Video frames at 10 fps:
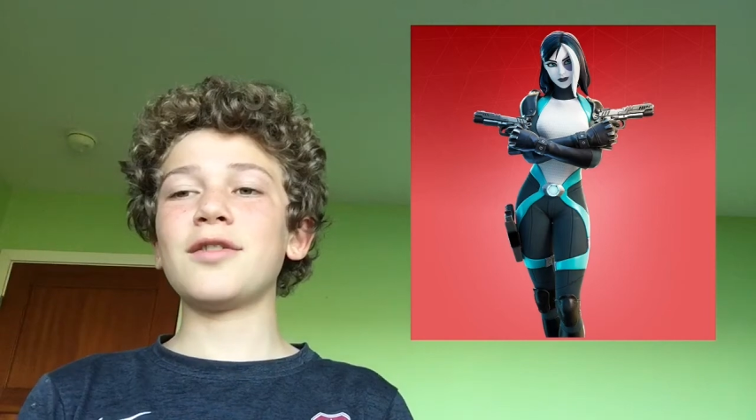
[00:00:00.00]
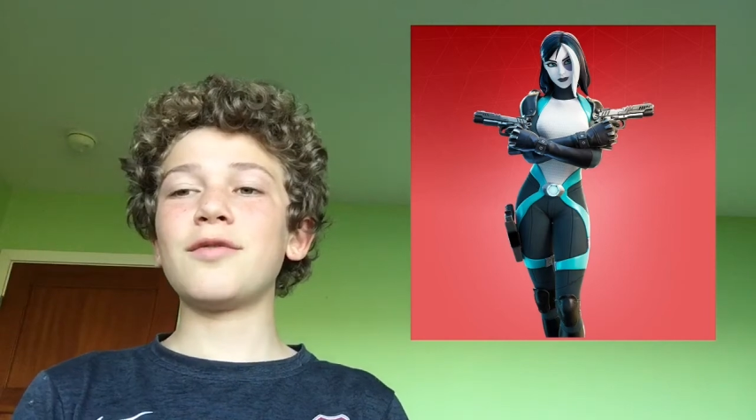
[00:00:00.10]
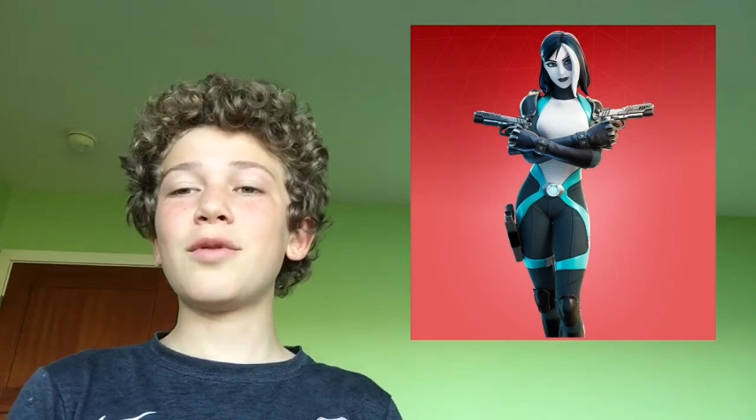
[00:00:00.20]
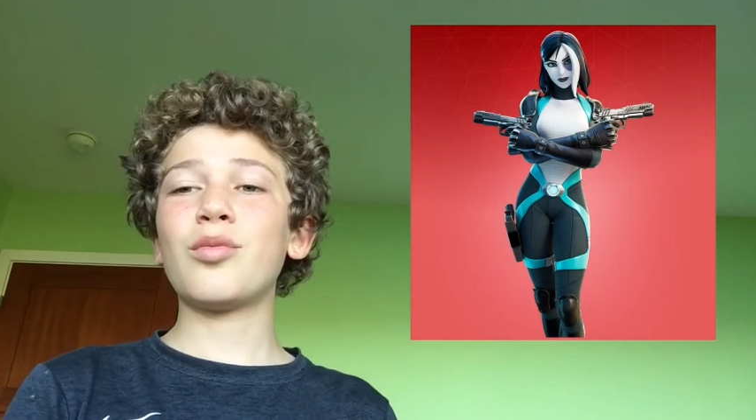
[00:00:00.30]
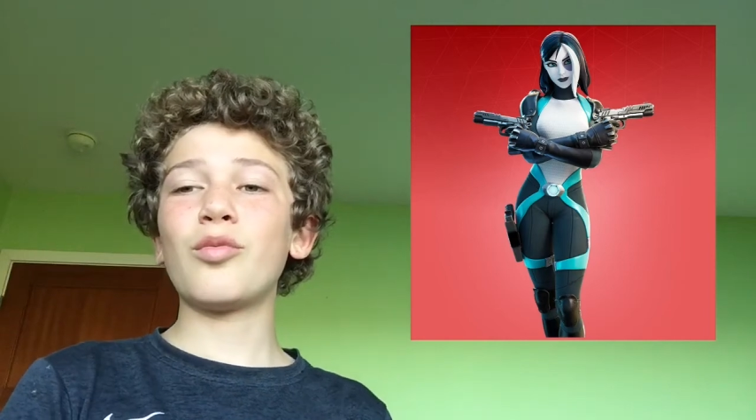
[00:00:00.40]
of,
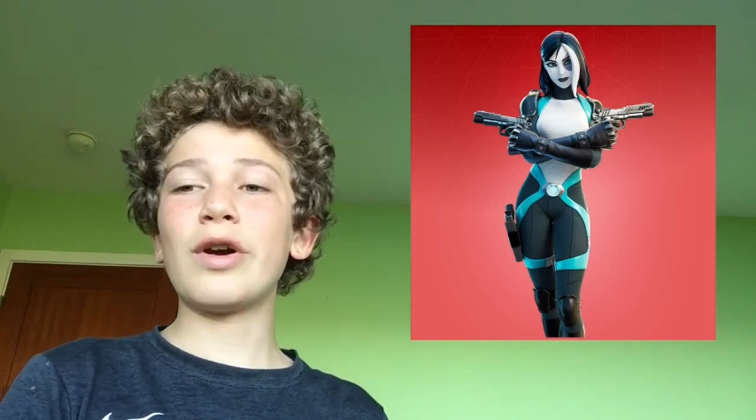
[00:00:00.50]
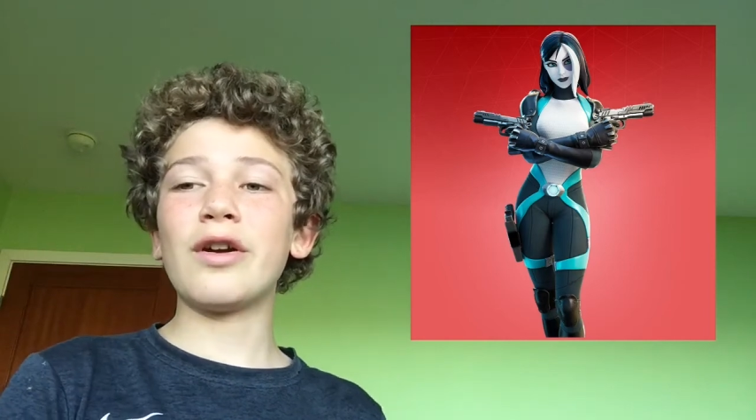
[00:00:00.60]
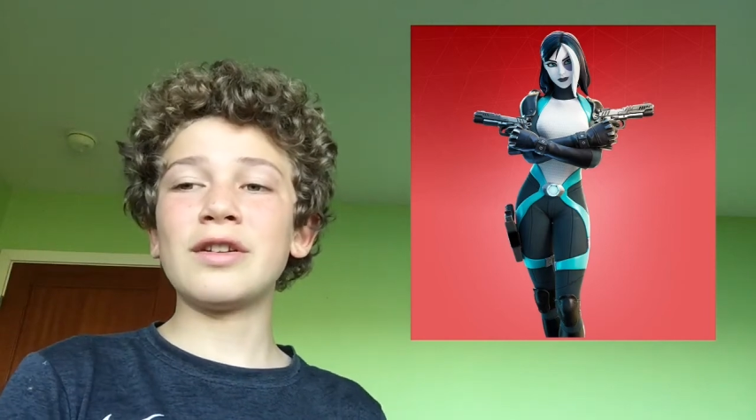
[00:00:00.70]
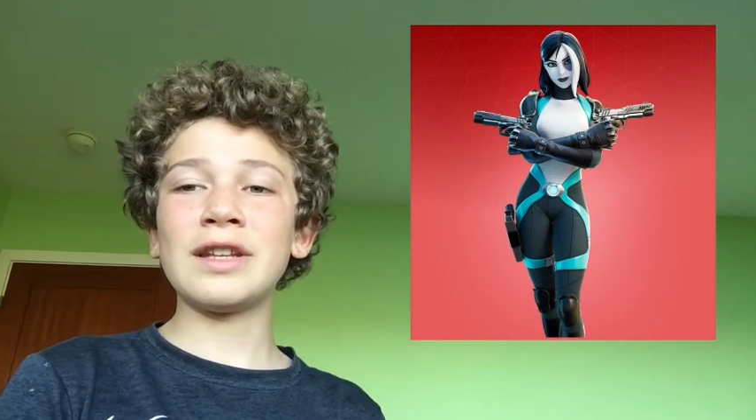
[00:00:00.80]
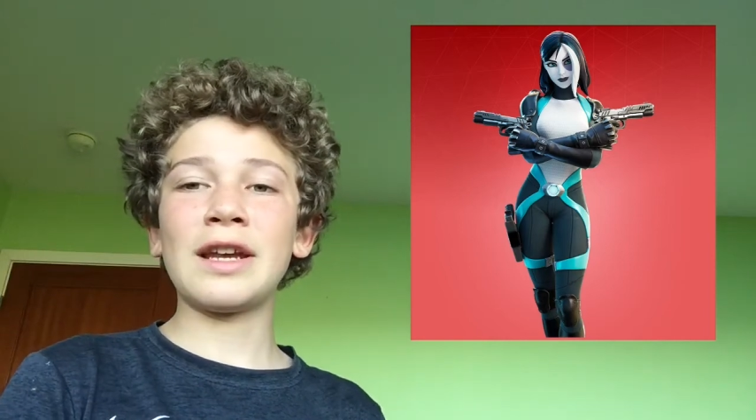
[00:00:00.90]

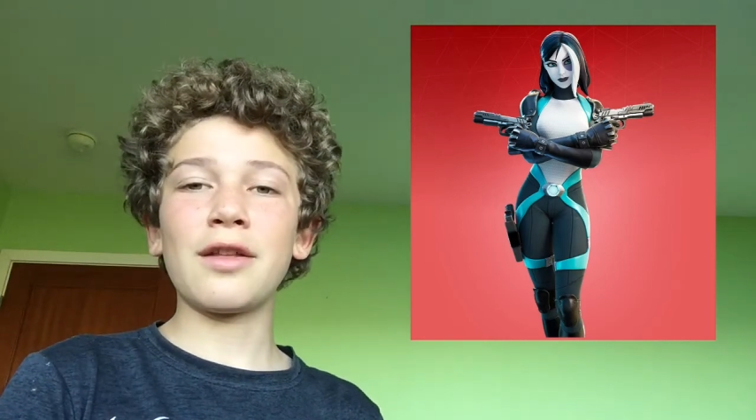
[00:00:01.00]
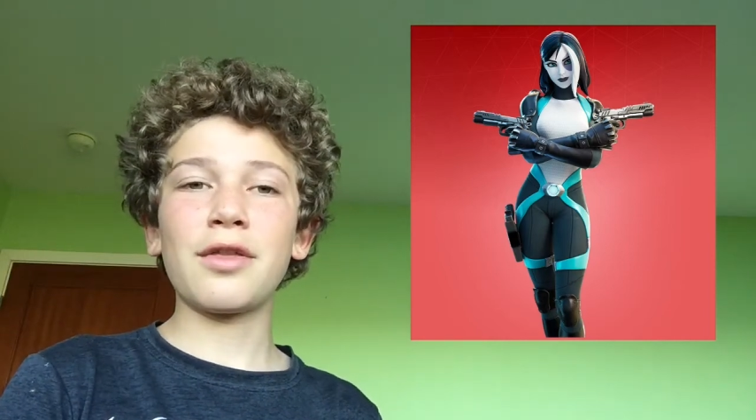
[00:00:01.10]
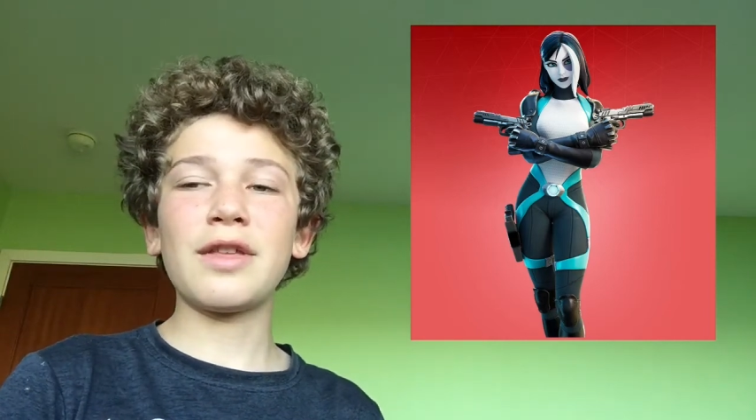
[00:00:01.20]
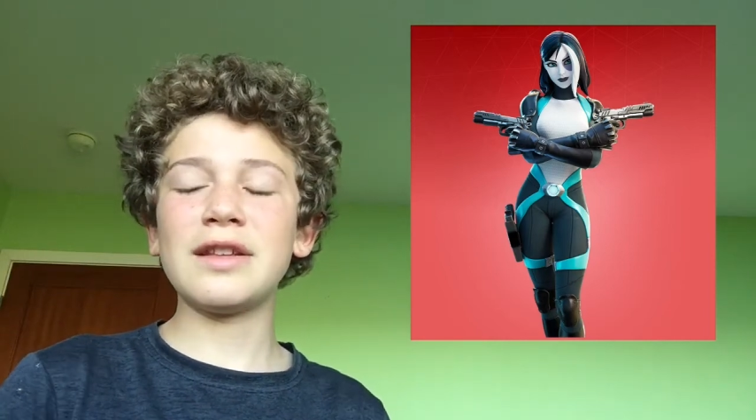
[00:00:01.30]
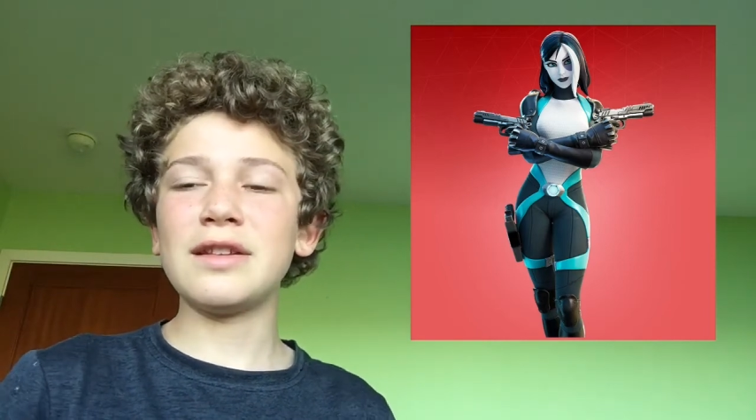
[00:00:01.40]
where it's like a
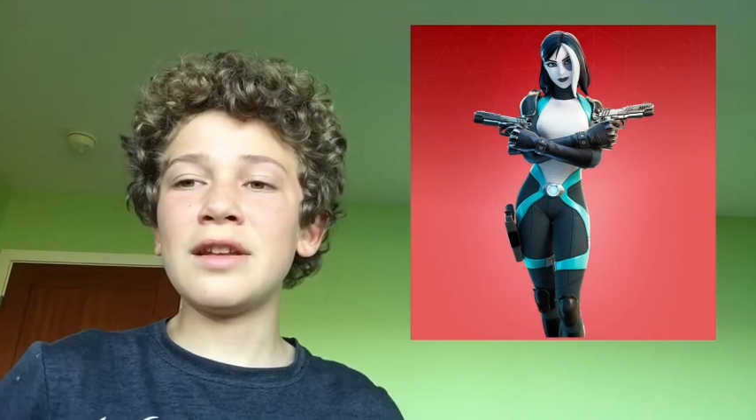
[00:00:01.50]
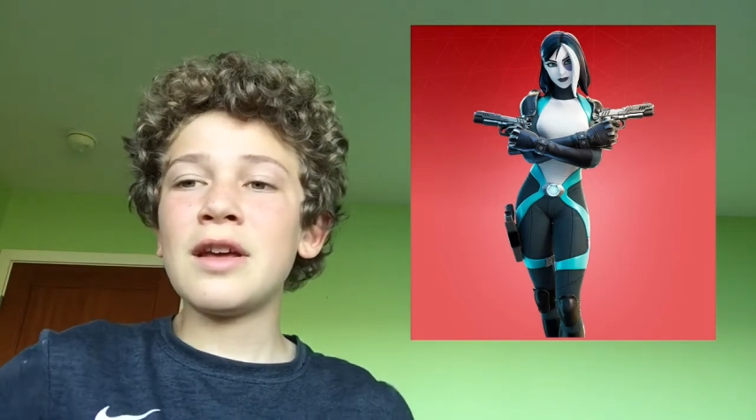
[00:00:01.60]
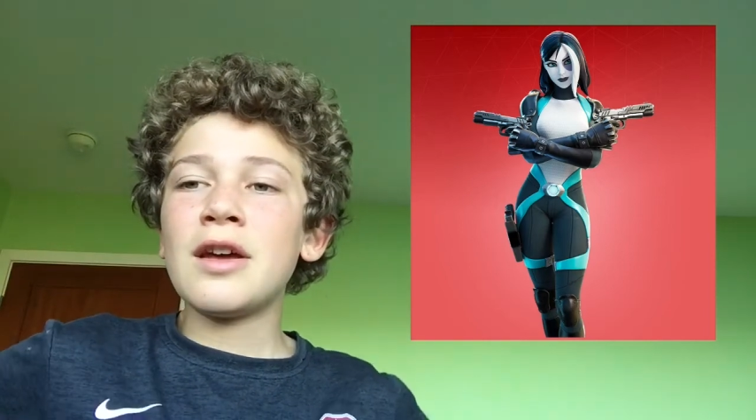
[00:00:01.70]
thin,